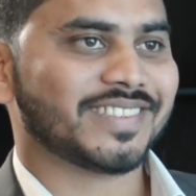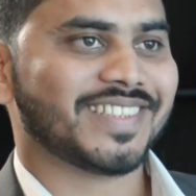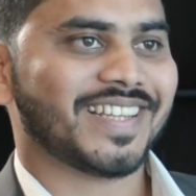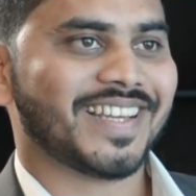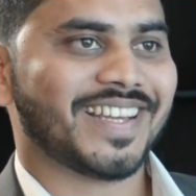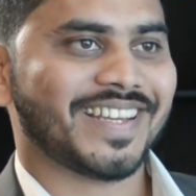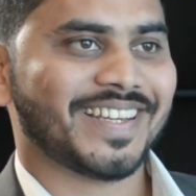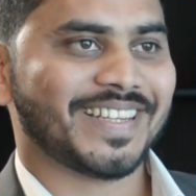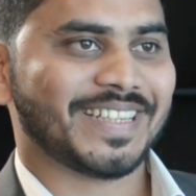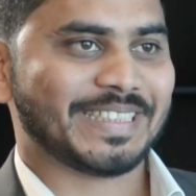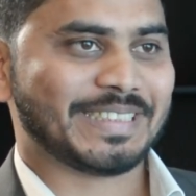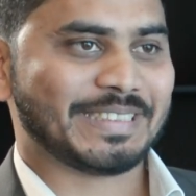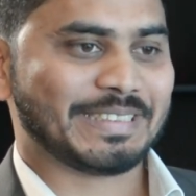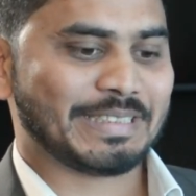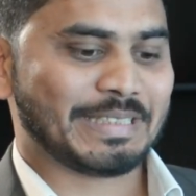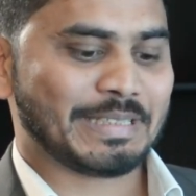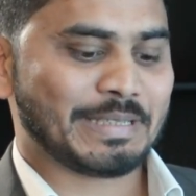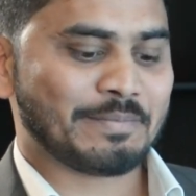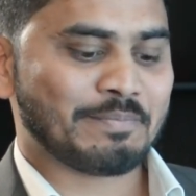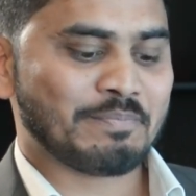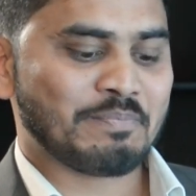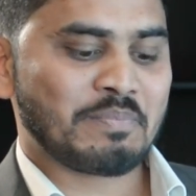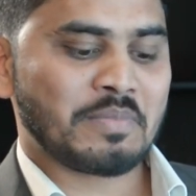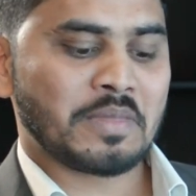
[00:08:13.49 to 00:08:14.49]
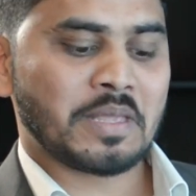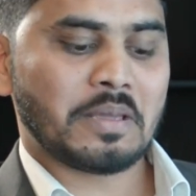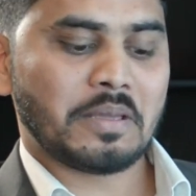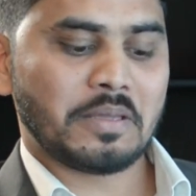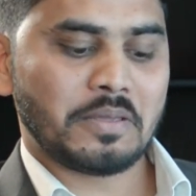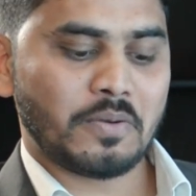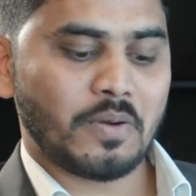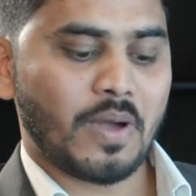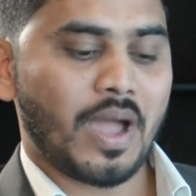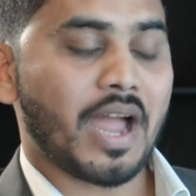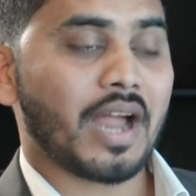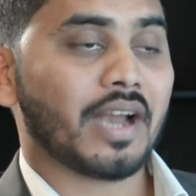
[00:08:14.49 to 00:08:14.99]
and
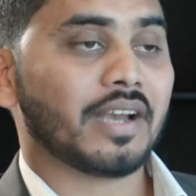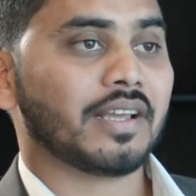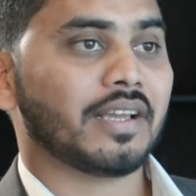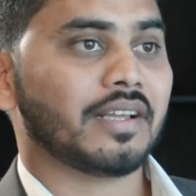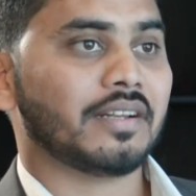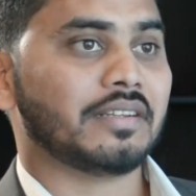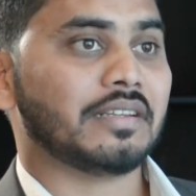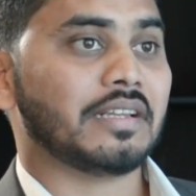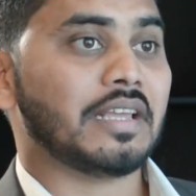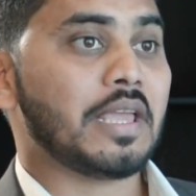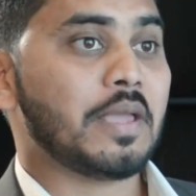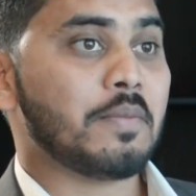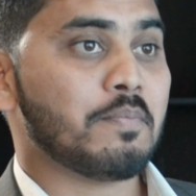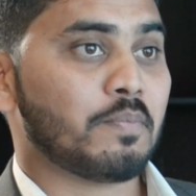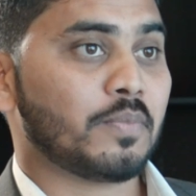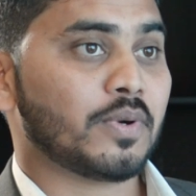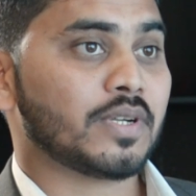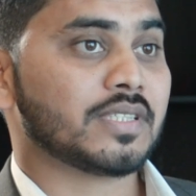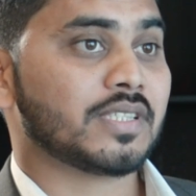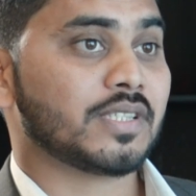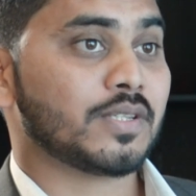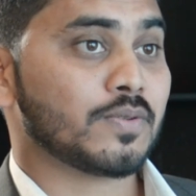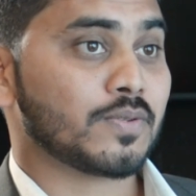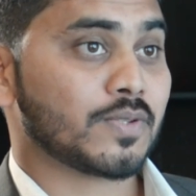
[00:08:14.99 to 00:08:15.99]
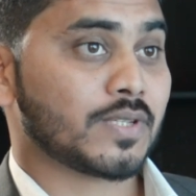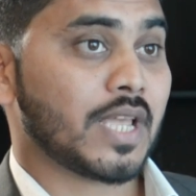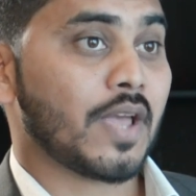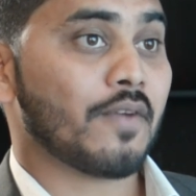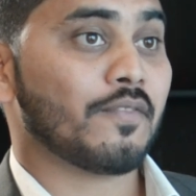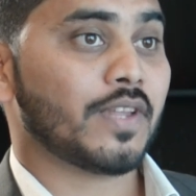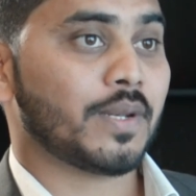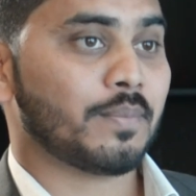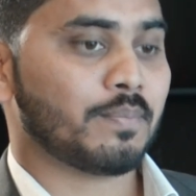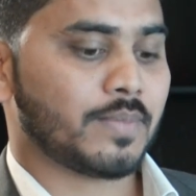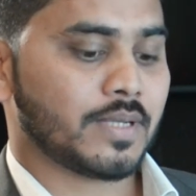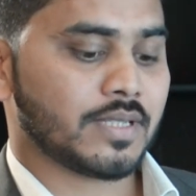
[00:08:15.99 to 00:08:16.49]
you had an impressive
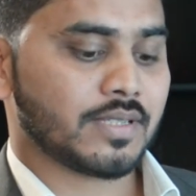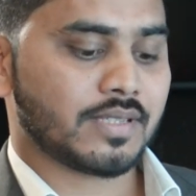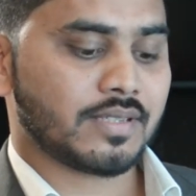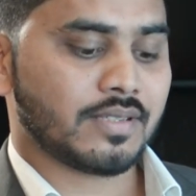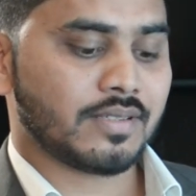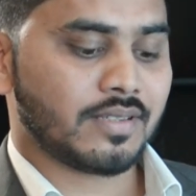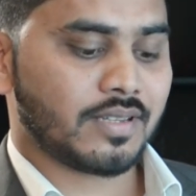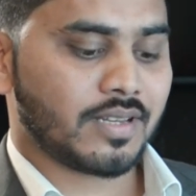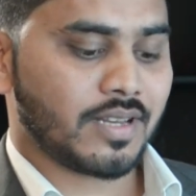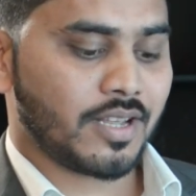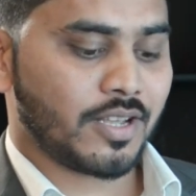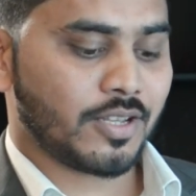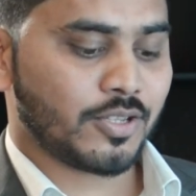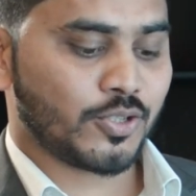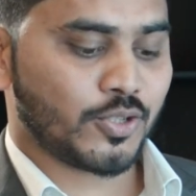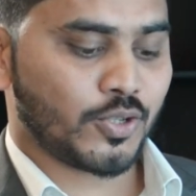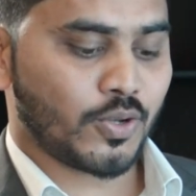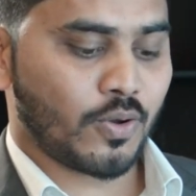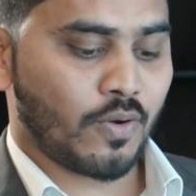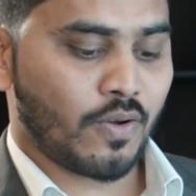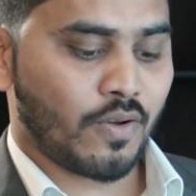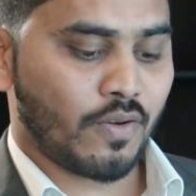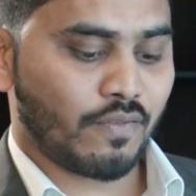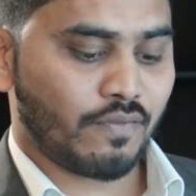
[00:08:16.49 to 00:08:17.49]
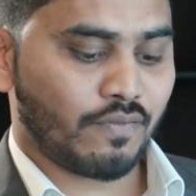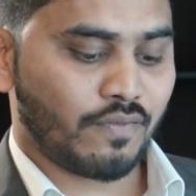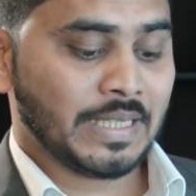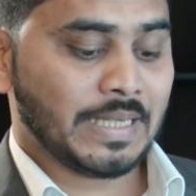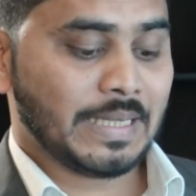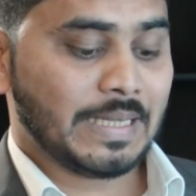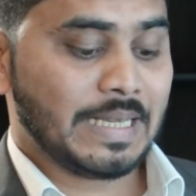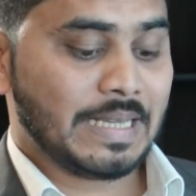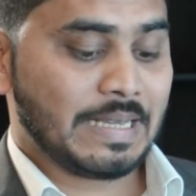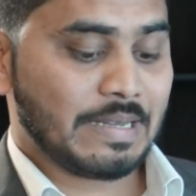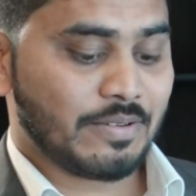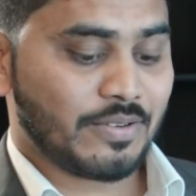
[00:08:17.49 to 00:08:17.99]
7% of
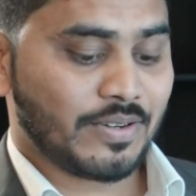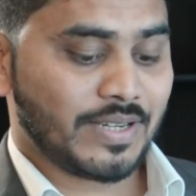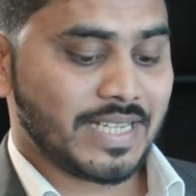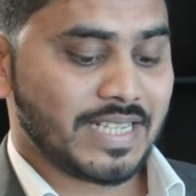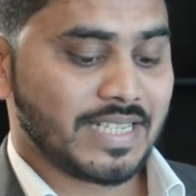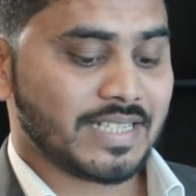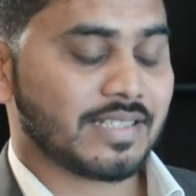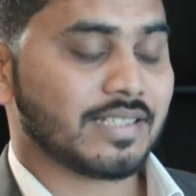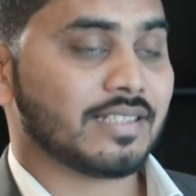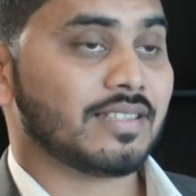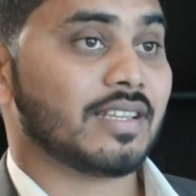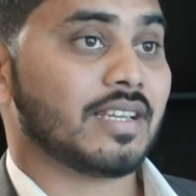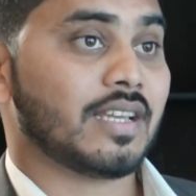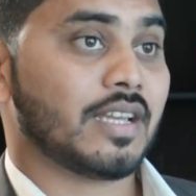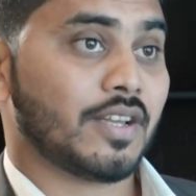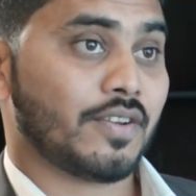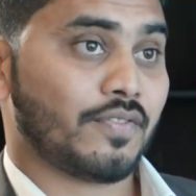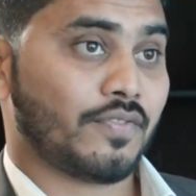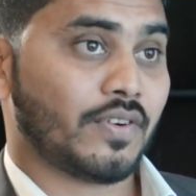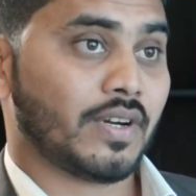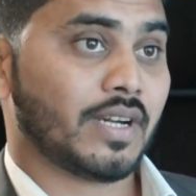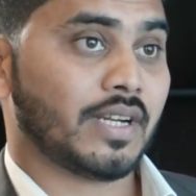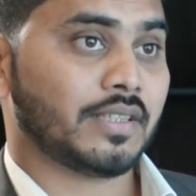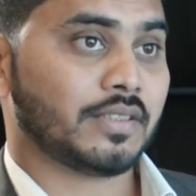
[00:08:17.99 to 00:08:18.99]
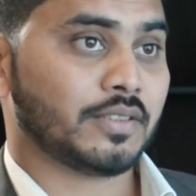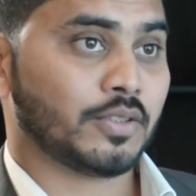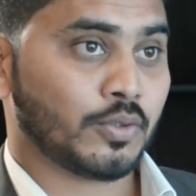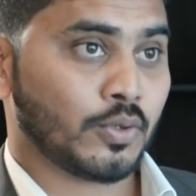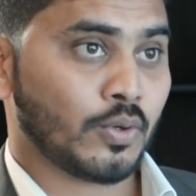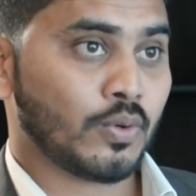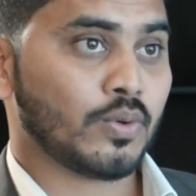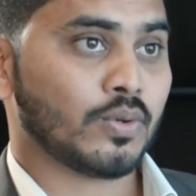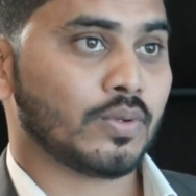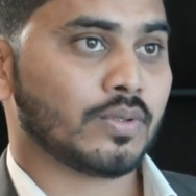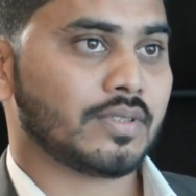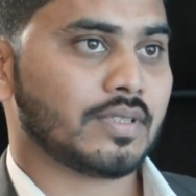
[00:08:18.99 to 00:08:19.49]
increase in the air freight
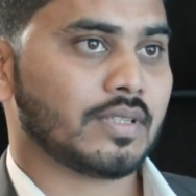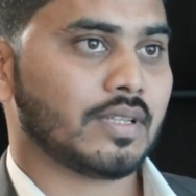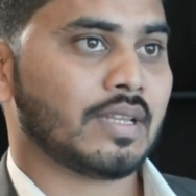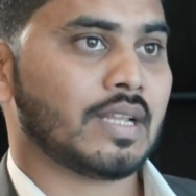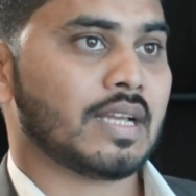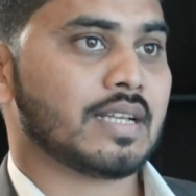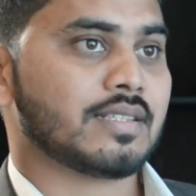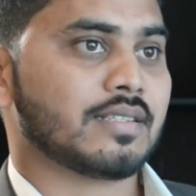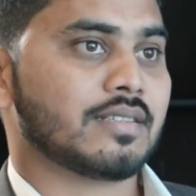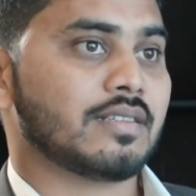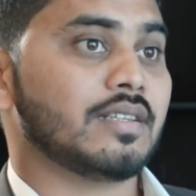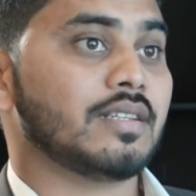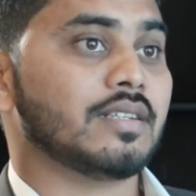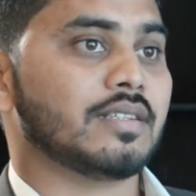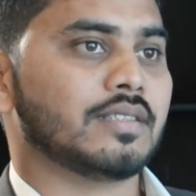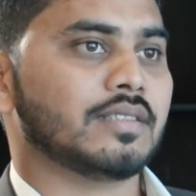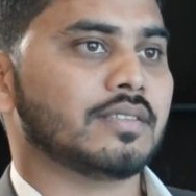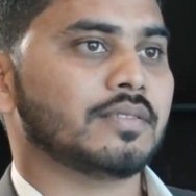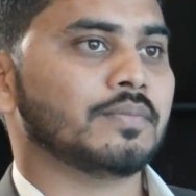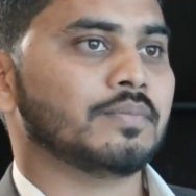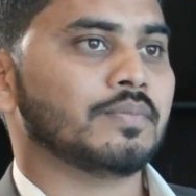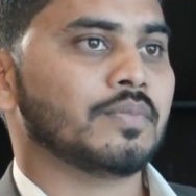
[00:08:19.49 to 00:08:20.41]
growth last year.